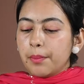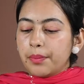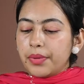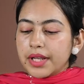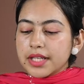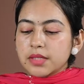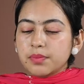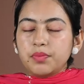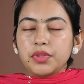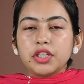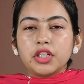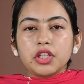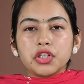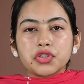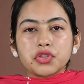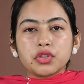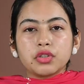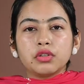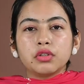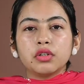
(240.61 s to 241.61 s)

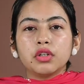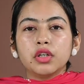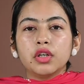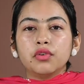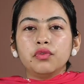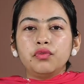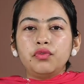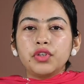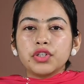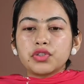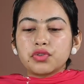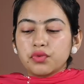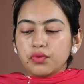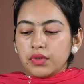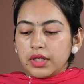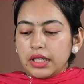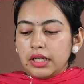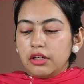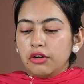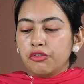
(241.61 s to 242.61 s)
precipitation, which
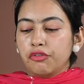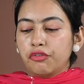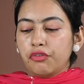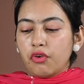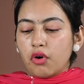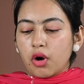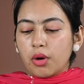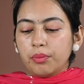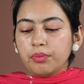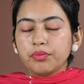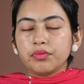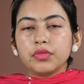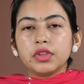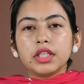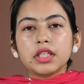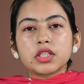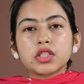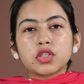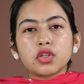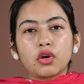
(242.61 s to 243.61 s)
will form
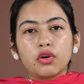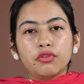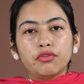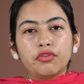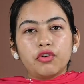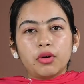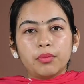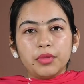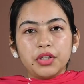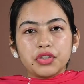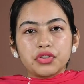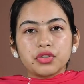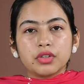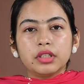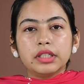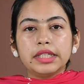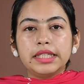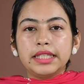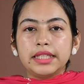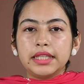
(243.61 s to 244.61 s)
the stone
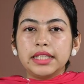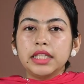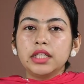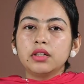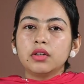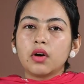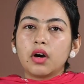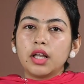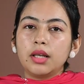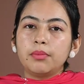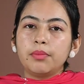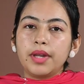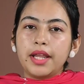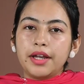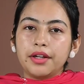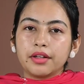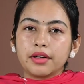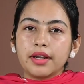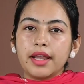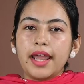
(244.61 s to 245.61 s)
formation in the
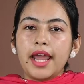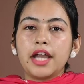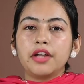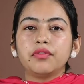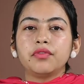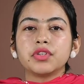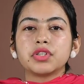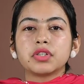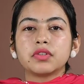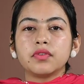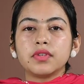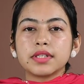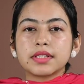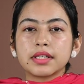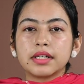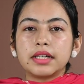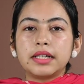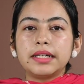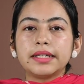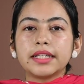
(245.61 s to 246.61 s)
gallbladder, and which
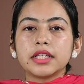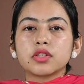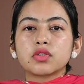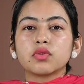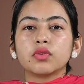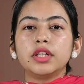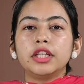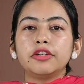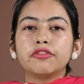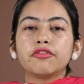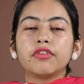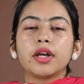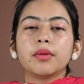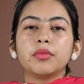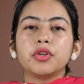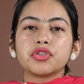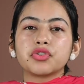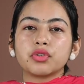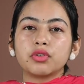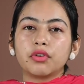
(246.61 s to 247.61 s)
result is to
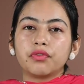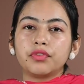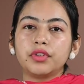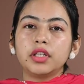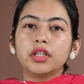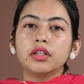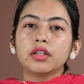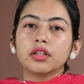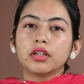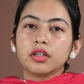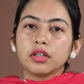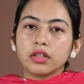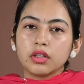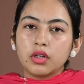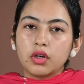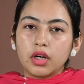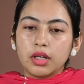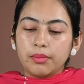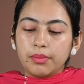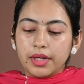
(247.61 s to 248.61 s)
inflammation of the
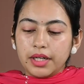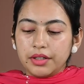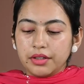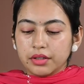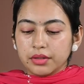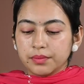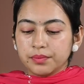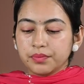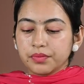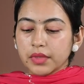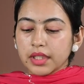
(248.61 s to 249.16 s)
gallbladder.